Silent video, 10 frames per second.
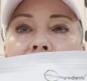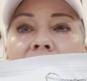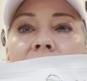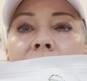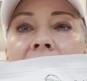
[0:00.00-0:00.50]

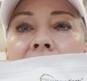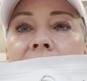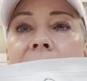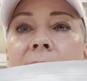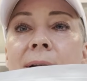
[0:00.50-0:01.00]
milk
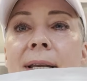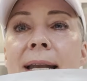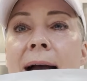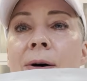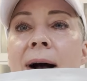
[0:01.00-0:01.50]
powder.
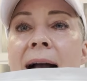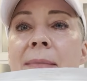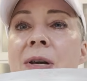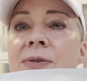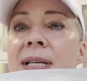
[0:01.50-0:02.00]
Now
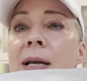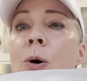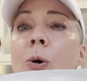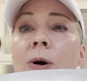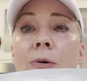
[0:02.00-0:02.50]
I'm using
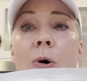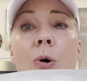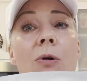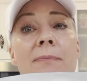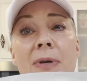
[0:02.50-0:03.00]

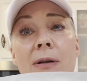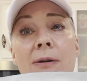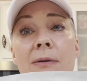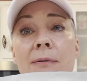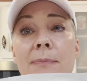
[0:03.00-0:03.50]
whole
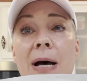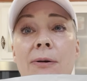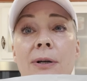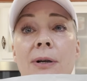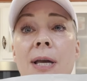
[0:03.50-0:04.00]
milk
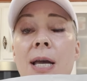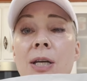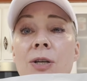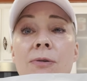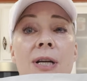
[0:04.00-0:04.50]
powder.
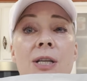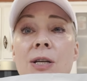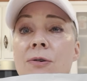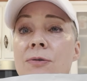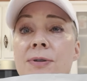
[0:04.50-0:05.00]
You can
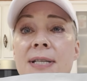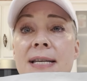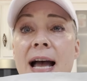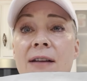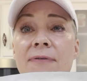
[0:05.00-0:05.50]
use
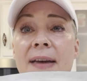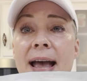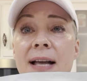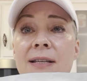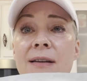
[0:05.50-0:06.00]

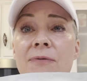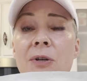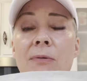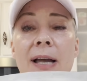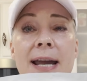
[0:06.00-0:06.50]
non-fat if
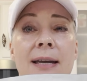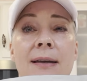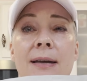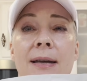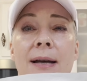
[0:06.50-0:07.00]
you like.
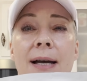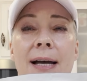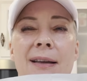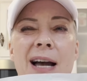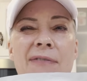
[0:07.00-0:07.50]

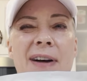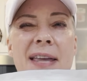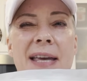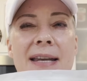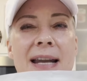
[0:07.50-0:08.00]
I
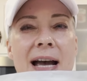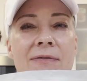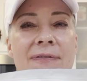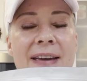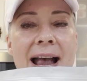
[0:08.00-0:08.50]
find that
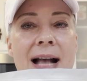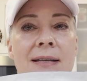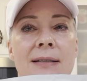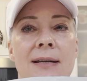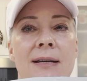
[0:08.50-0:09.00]

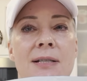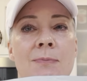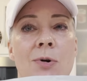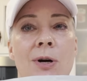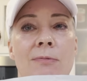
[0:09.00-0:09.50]
non-fat is
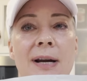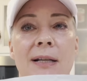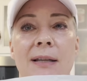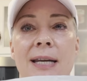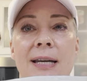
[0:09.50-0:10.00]
more
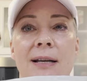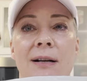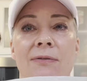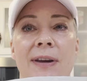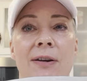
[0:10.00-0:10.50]
readily
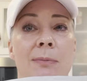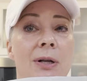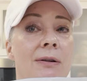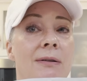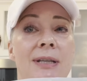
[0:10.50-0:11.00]

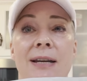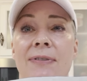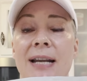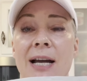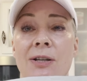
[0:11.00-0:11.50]
available
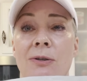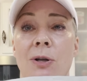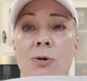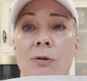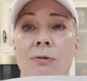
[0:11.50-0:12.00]
even at your
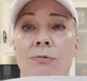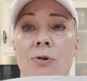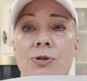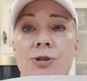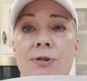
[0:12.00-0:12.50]
local
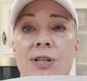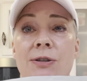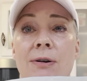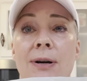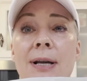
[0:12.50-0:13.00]
grocery
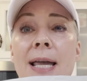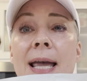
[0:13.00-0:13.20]
store.